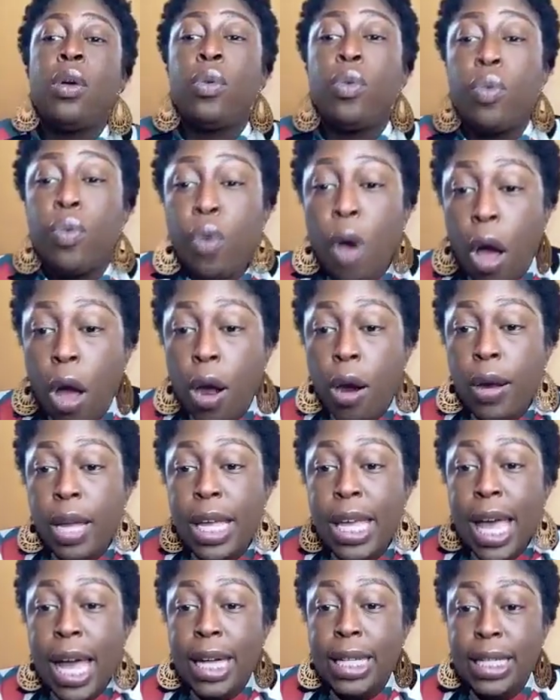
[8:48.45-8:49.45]

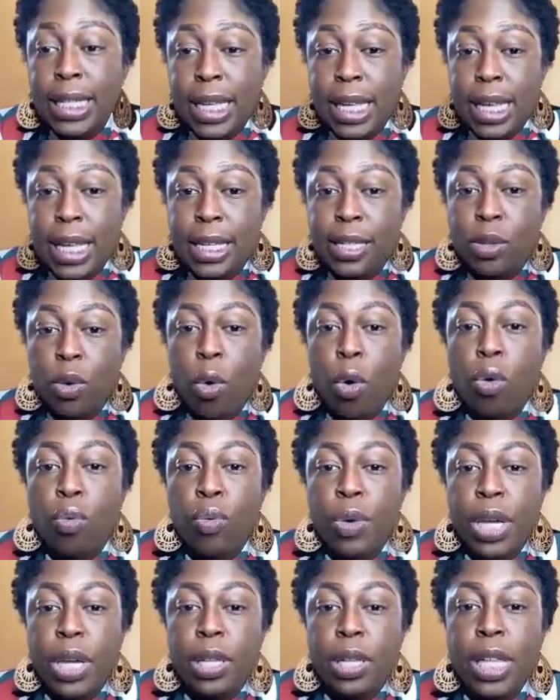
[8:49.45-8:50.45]
REITs, or
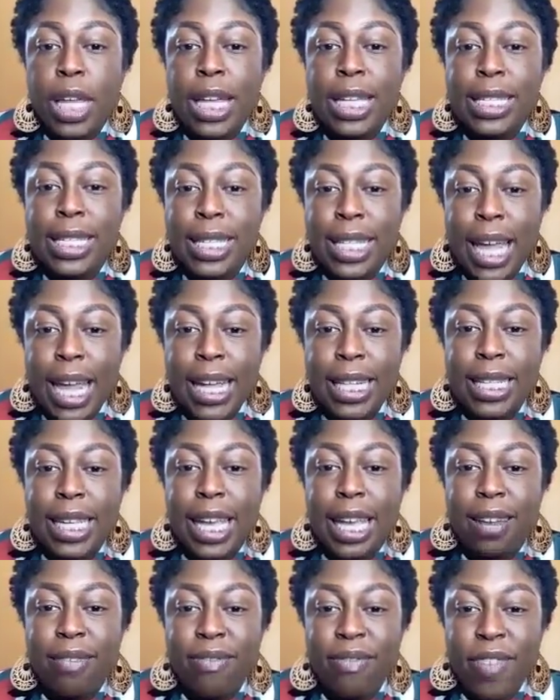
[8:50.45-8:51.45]
real estate
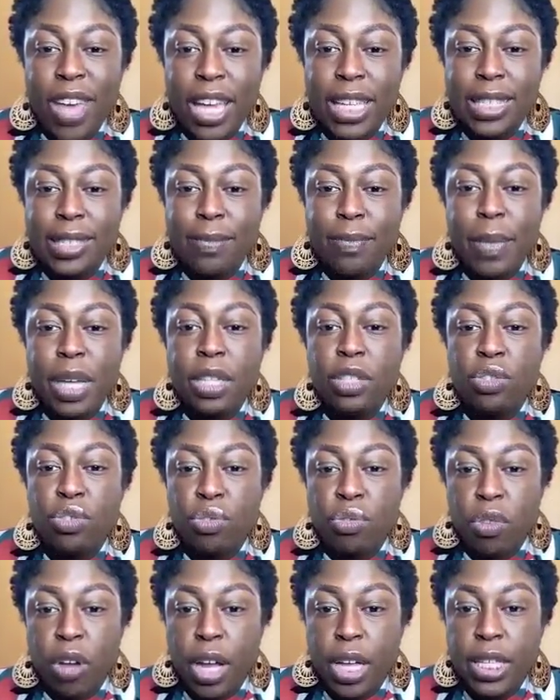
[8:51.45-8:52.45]
investment
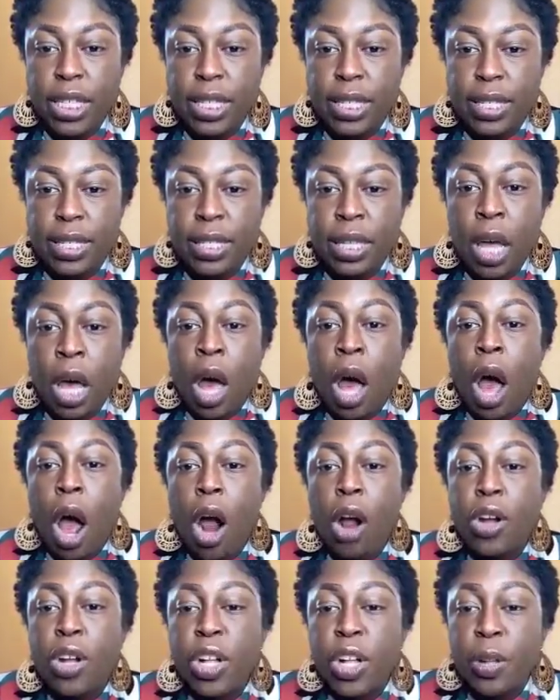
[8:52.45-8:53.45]
trusts,
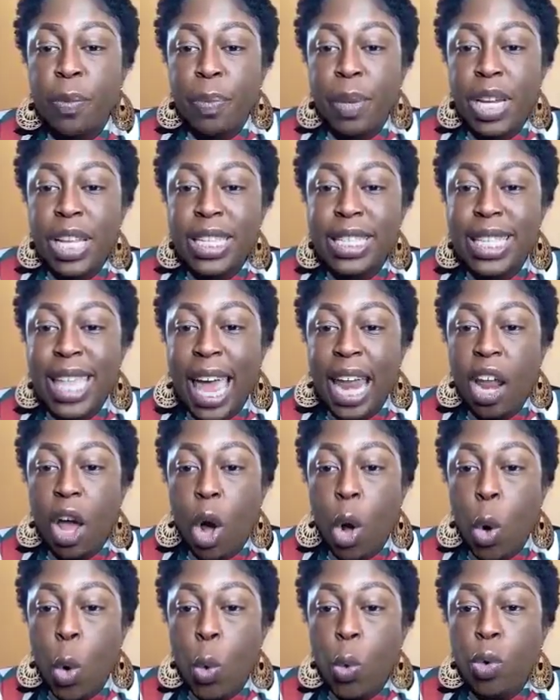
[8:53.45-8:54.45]
are companies that
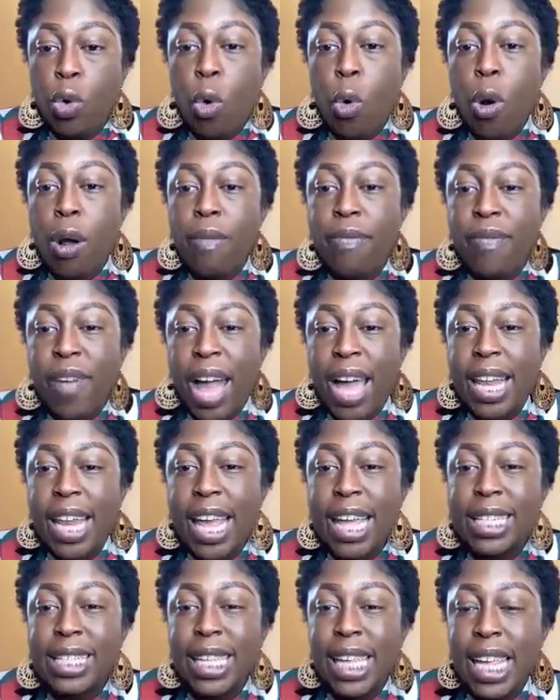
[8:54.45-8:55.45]
own or
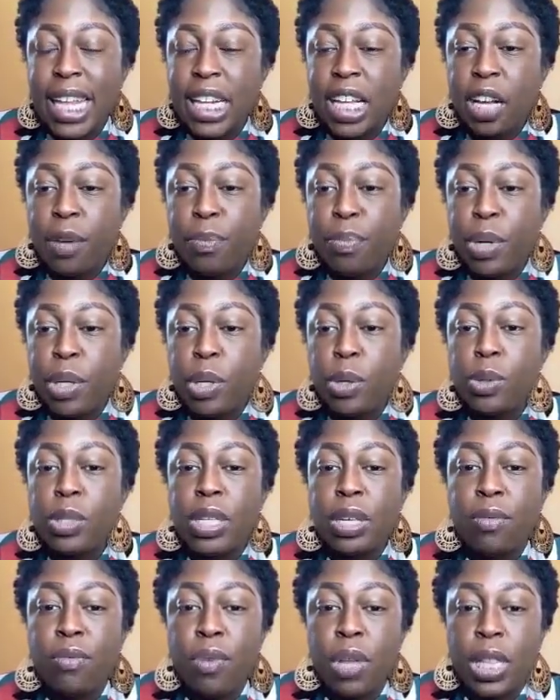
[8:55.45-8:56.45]
finance income
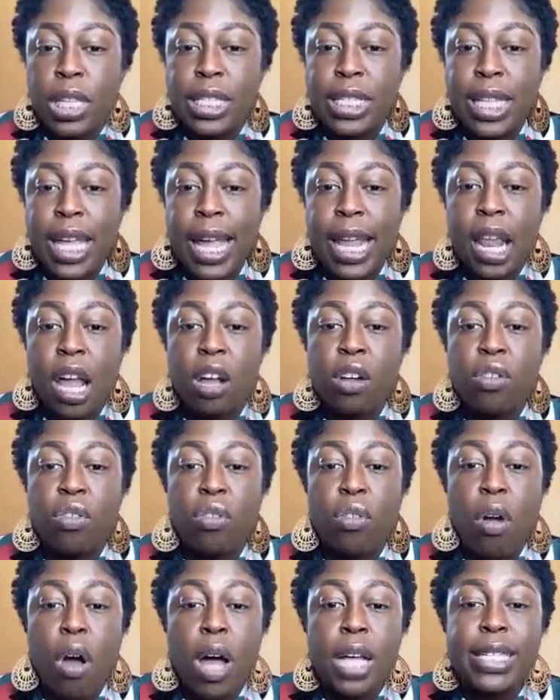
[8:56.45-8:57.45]
producing real estate
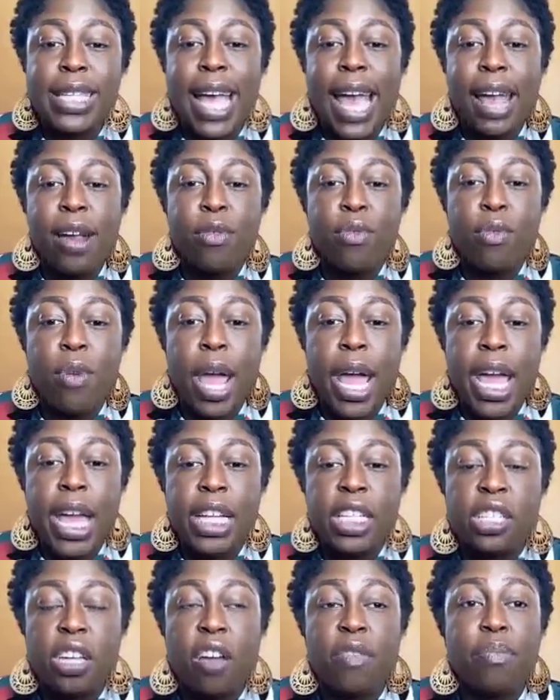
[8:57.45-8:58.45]
across a
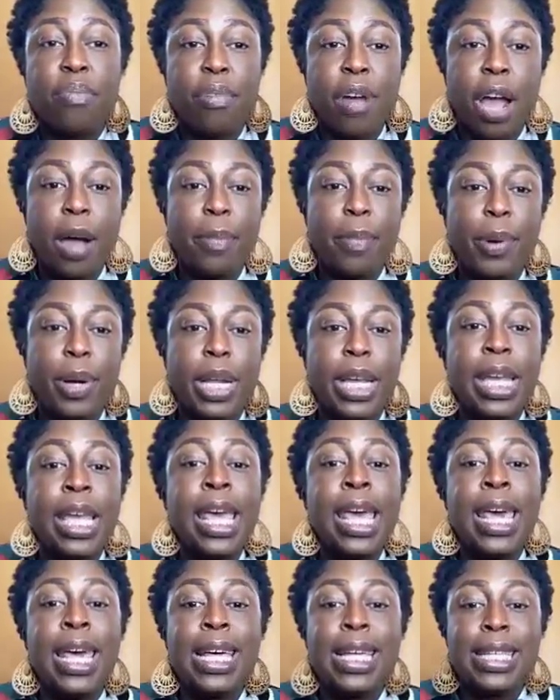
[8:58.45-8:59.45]
range of property
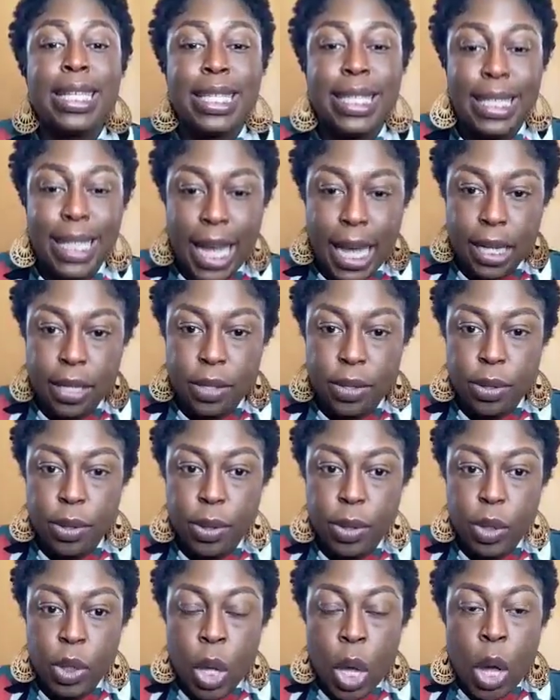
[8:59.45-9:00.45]

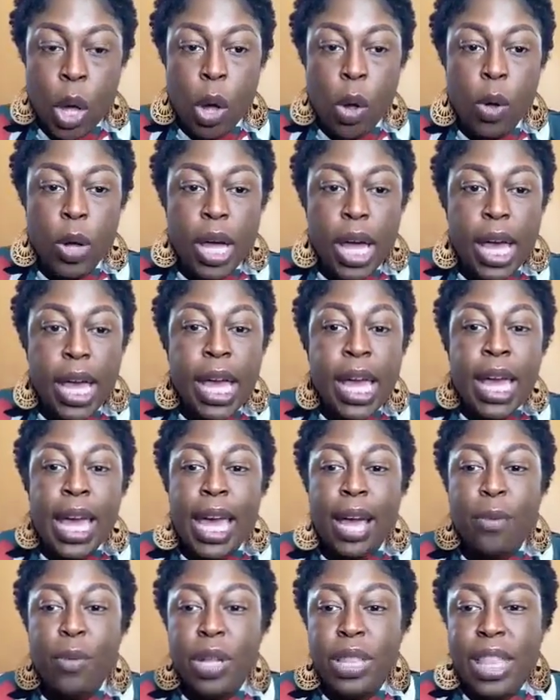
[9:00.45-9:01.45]
sectors. Okay,
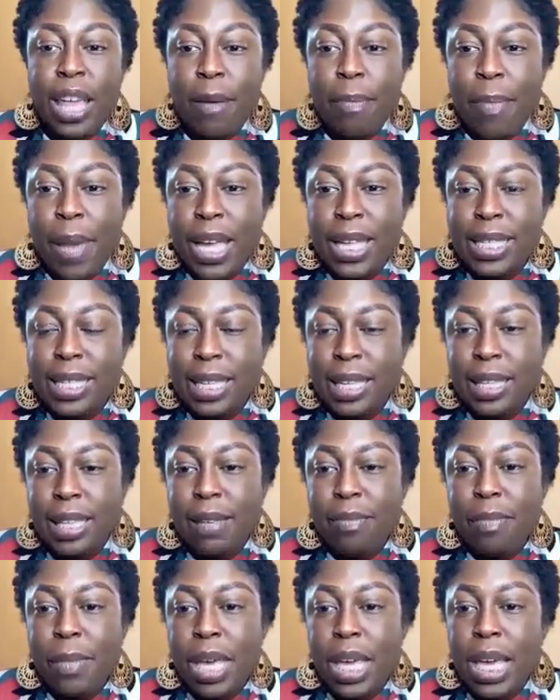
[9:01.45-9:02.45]
and what that
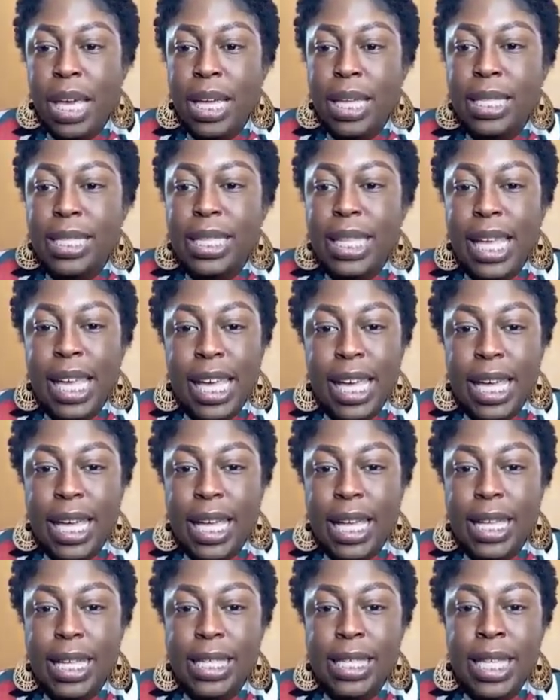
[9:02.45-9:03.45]
basically means
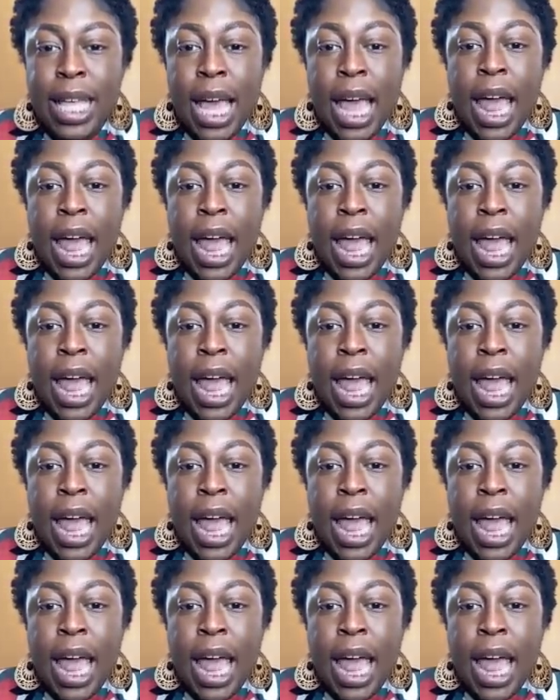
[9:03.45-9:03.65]
is